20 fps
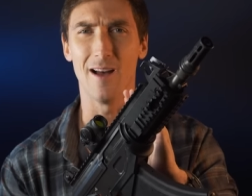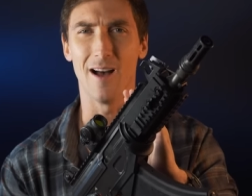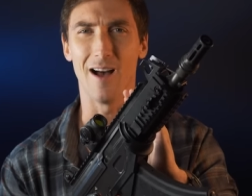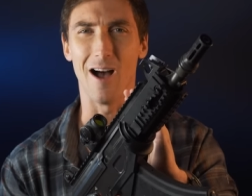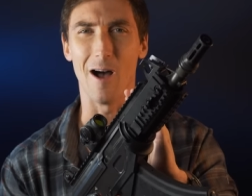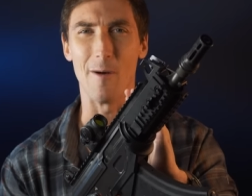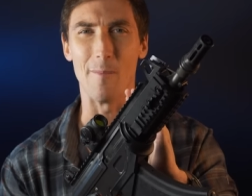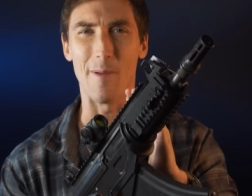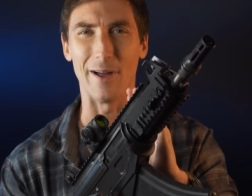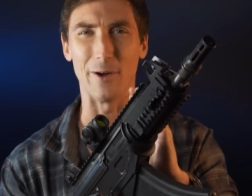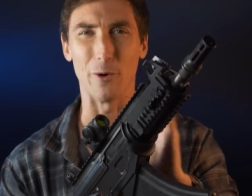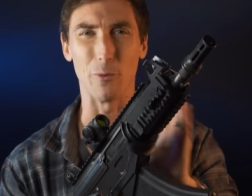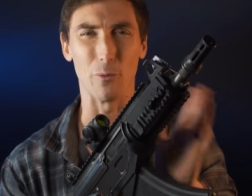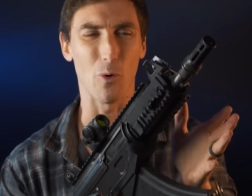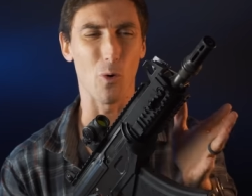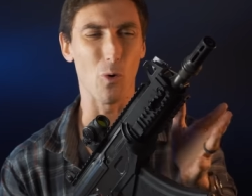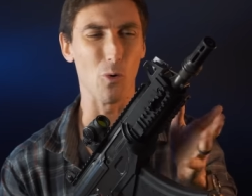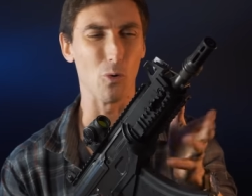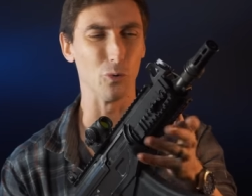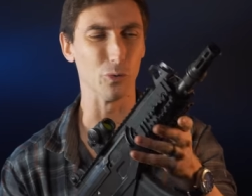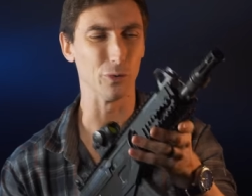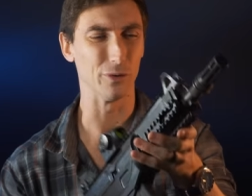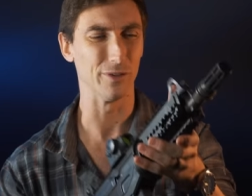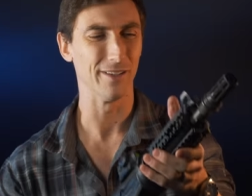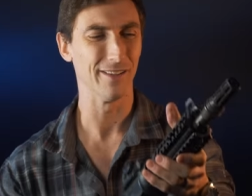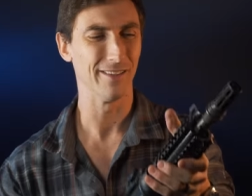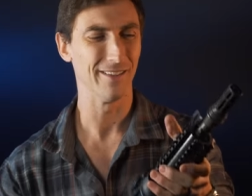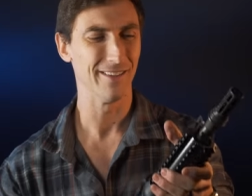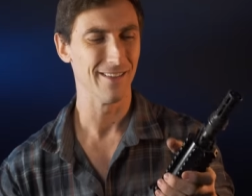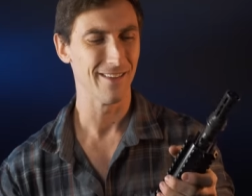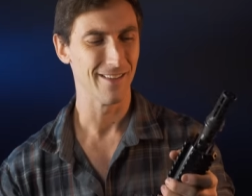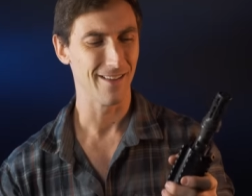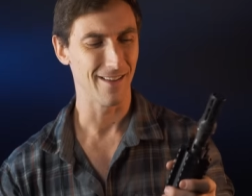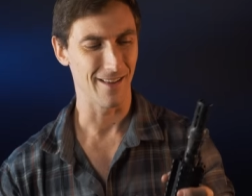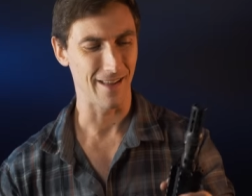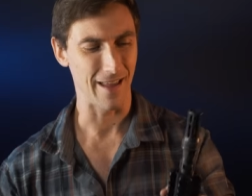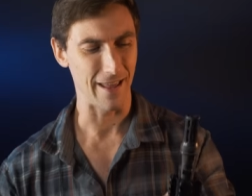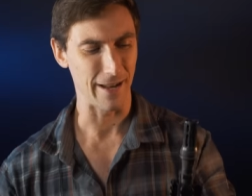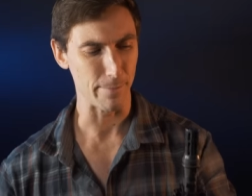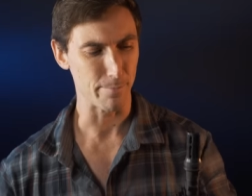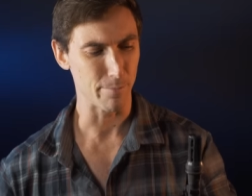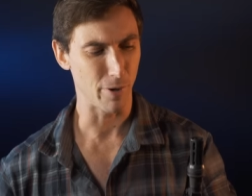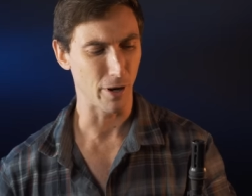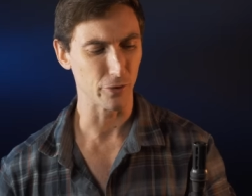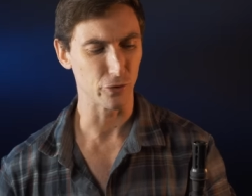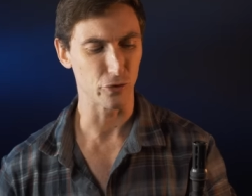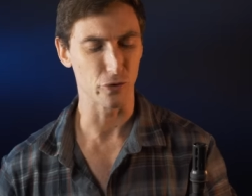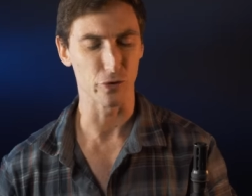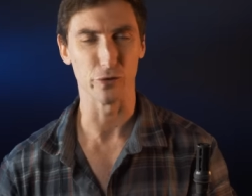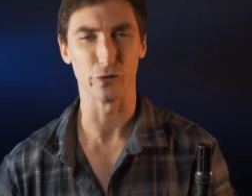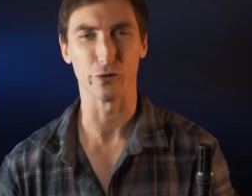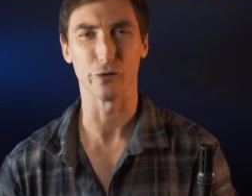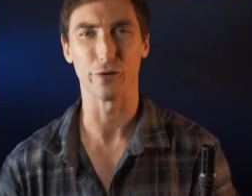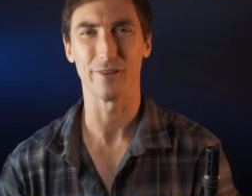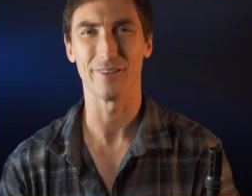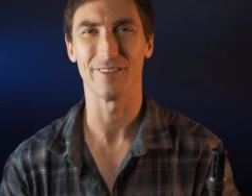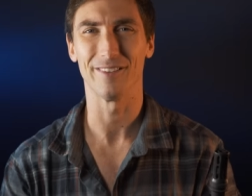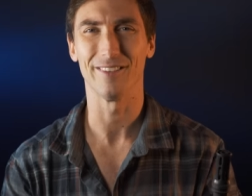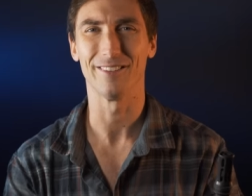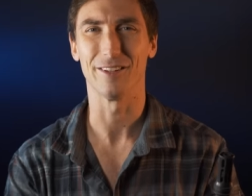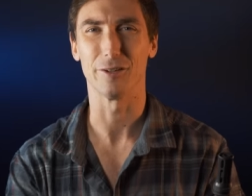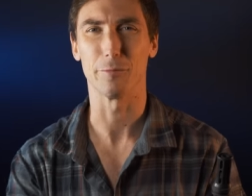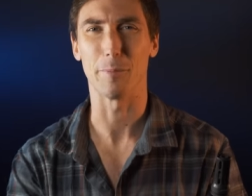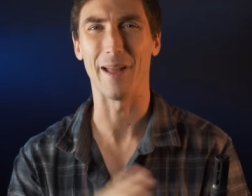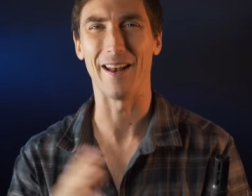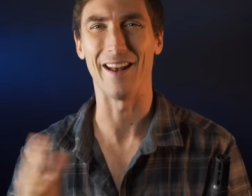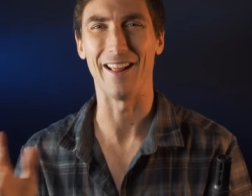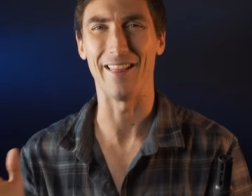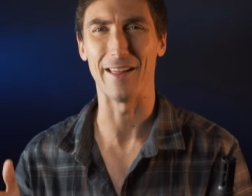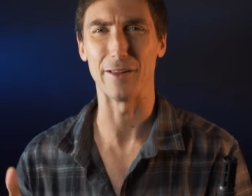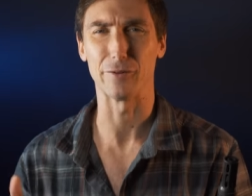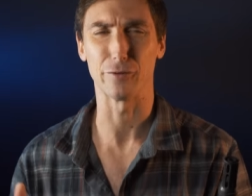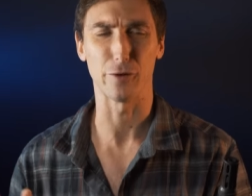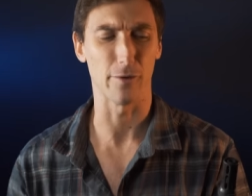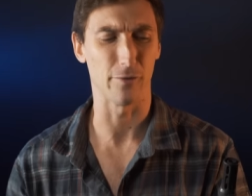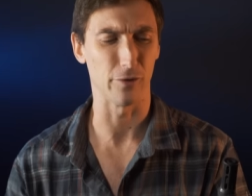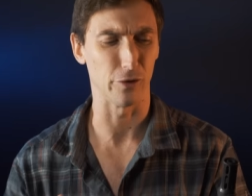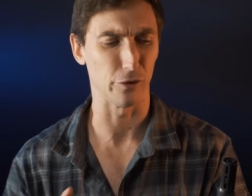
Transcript: I don't hold any punches despite any of that stuff.